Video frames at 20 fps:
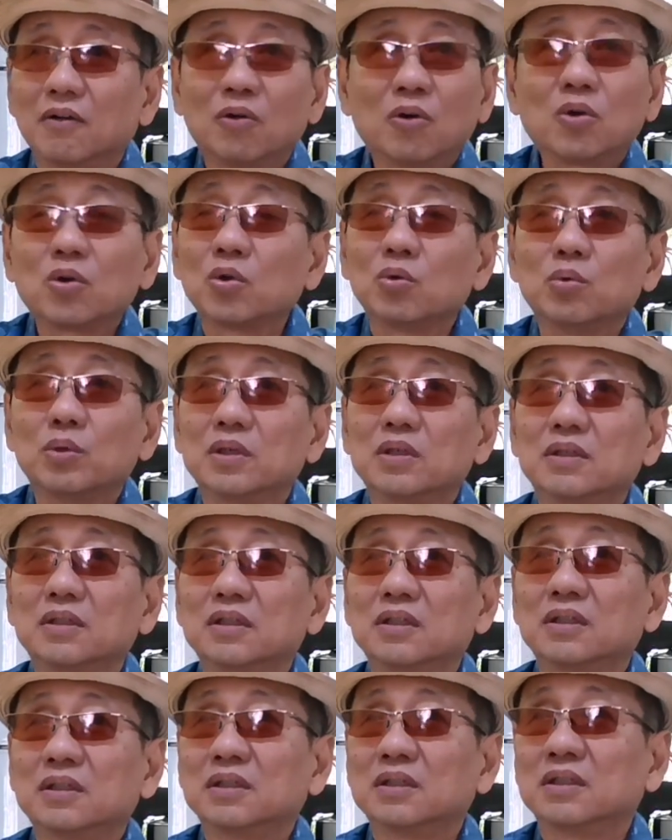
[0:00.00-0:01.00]
All
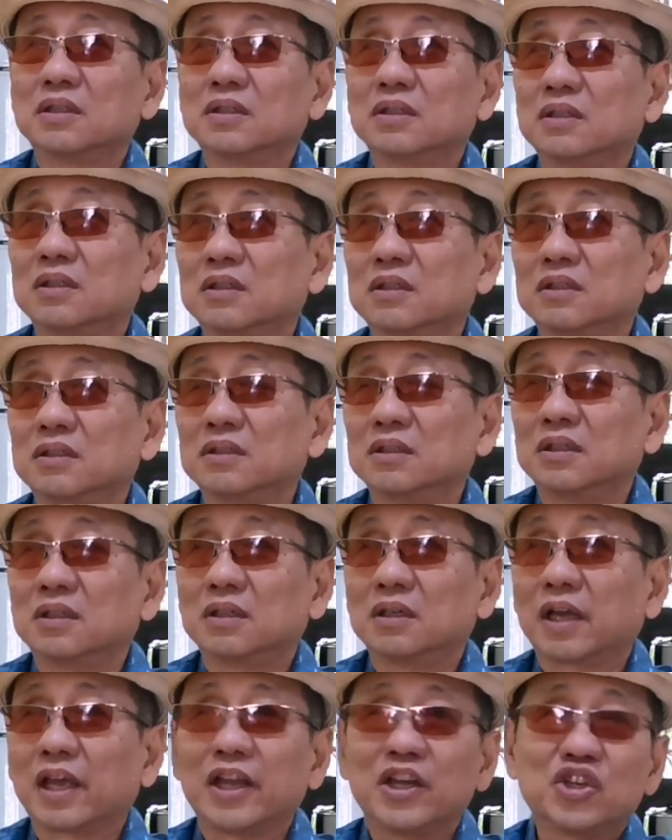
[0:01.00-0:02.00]
over
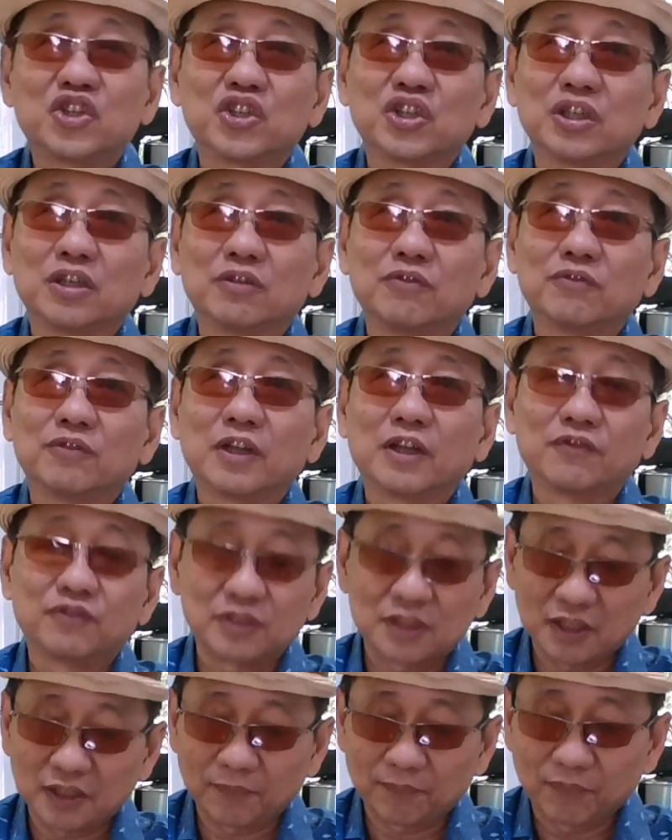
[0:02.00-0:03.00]
Asia, we have
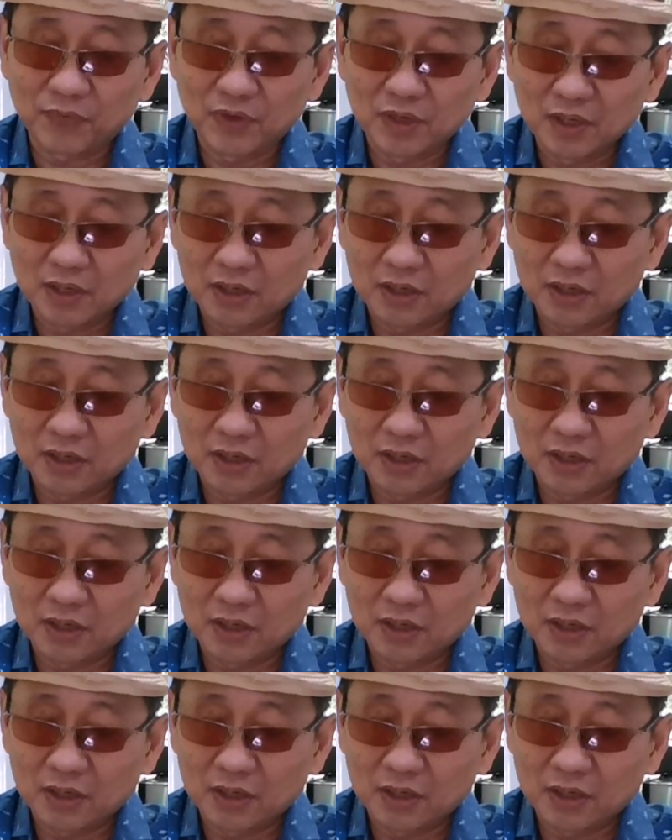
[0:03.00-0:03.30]
seen.